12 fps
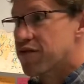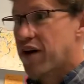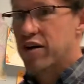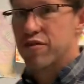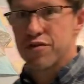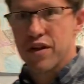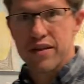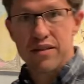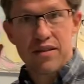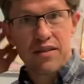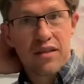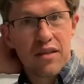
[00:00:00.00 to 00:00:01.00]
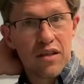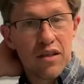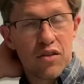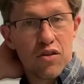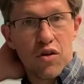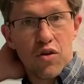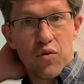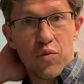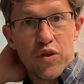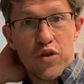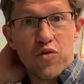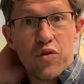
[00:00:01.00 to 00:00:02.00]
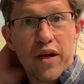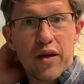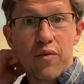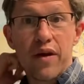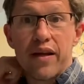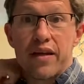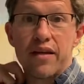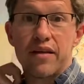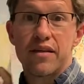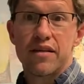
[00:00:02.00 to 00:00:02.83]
fight or flight. So when you get ready